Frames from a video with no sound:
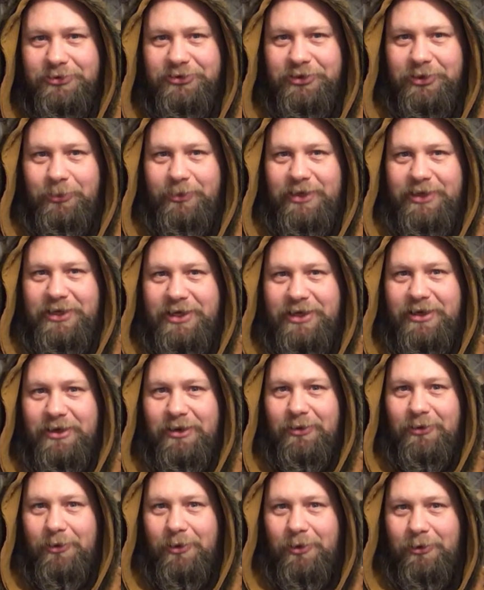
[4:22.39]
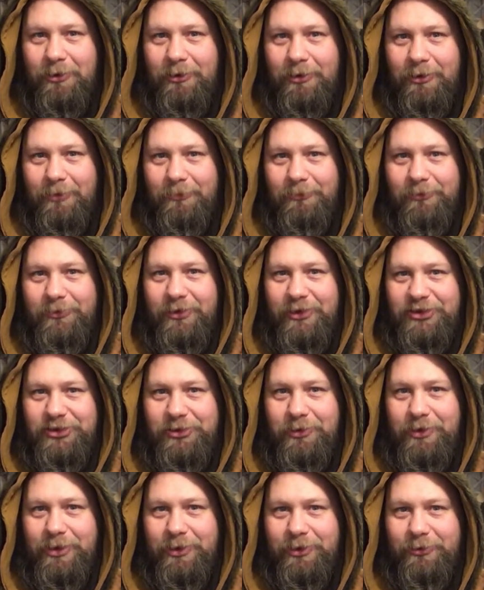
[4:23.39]
do you really need an alarm to let you
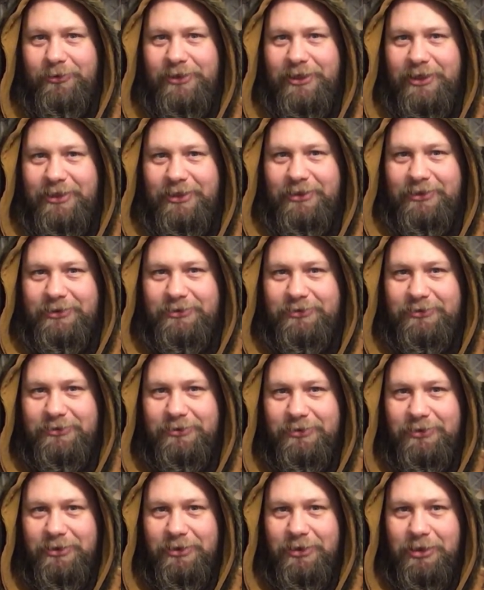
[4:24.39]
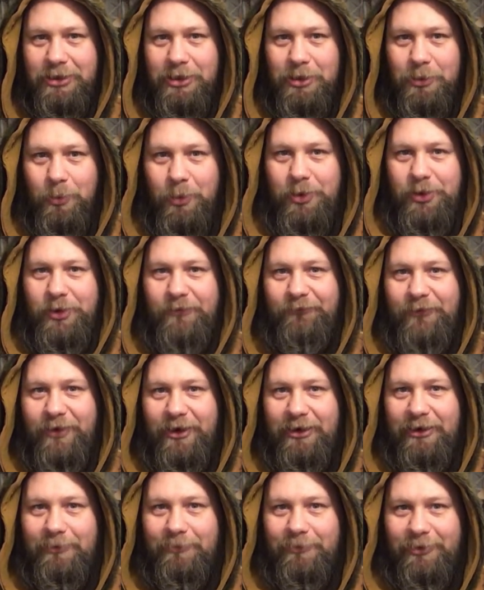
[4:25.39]
know you're under attack? Wouldn't the
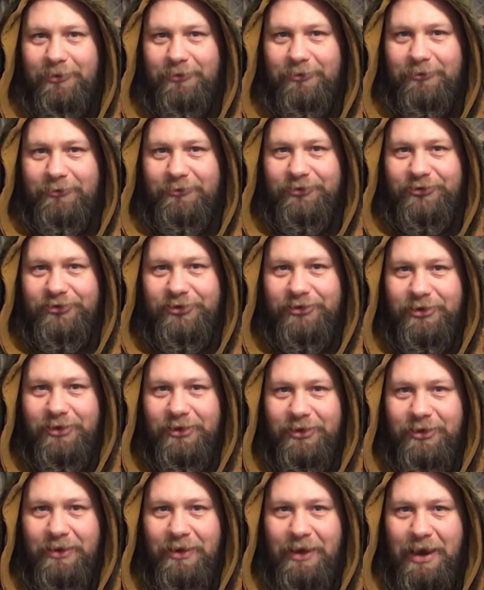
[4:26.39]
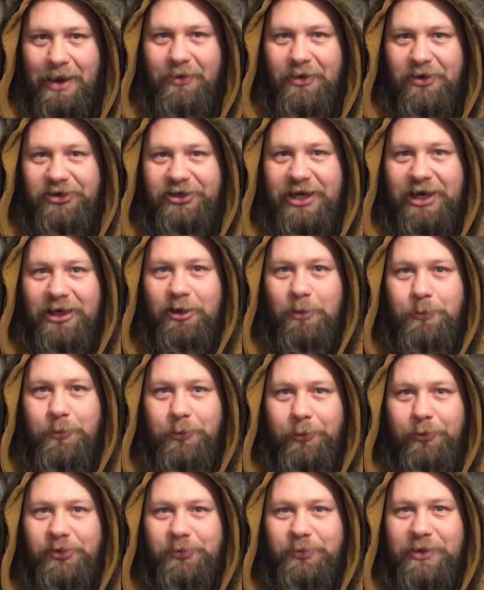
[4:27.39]
fireballs and the jackal
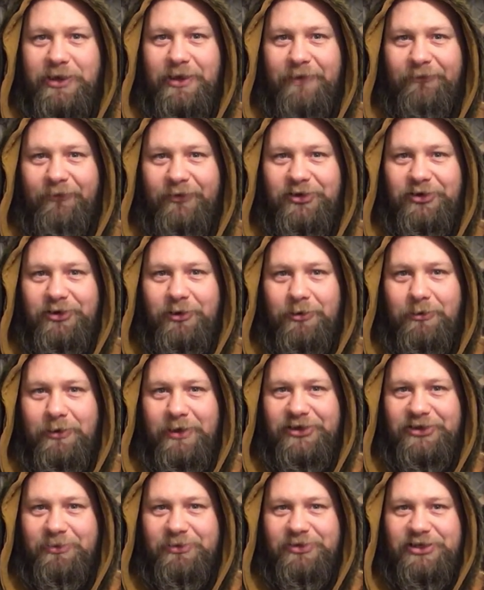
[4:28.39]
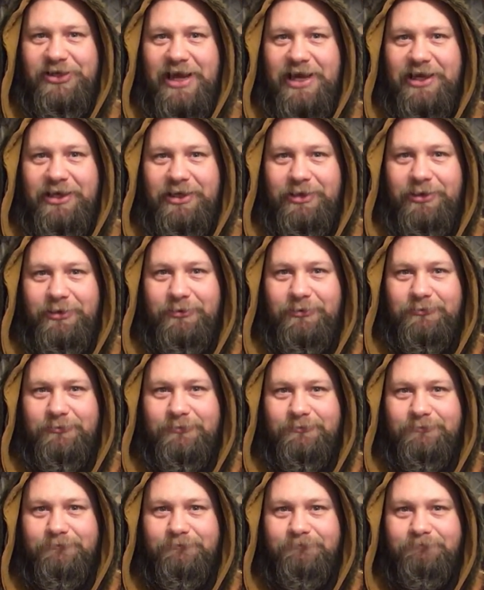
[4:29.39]
poodles be enough to let you know that someone's attacking you?